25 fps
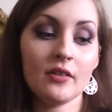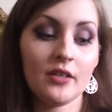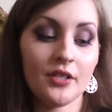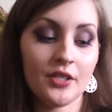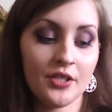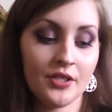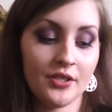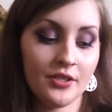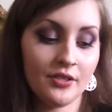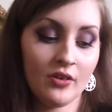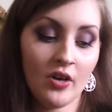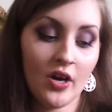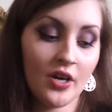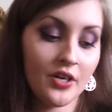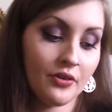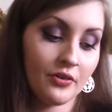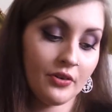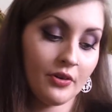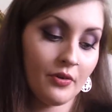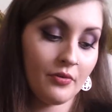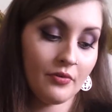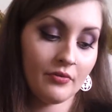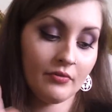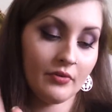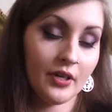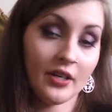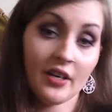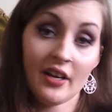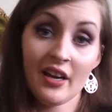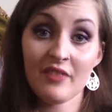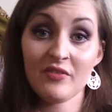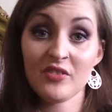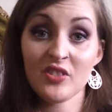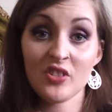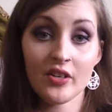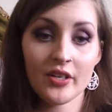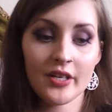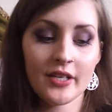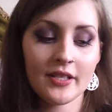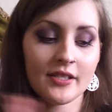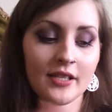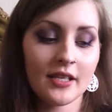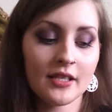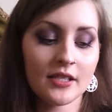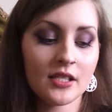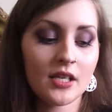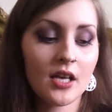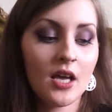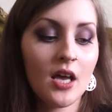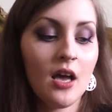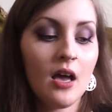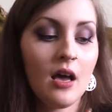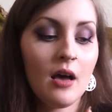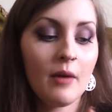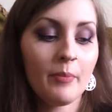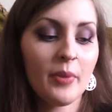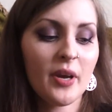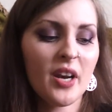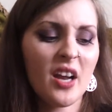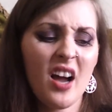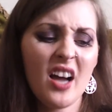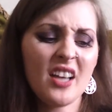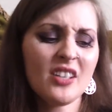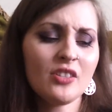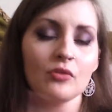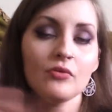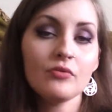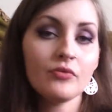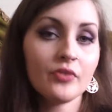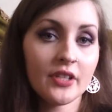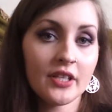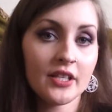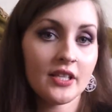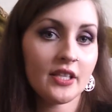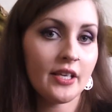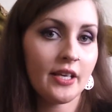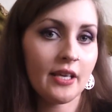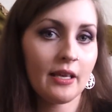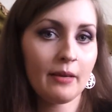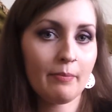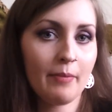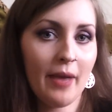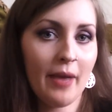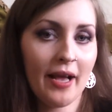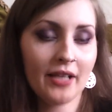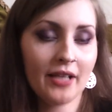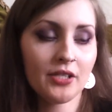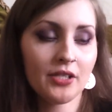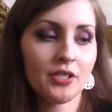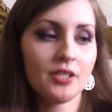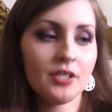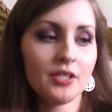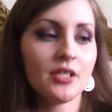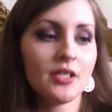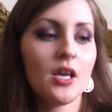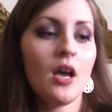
I don't know, and I haven't dyed it since. But I don't really think it matters.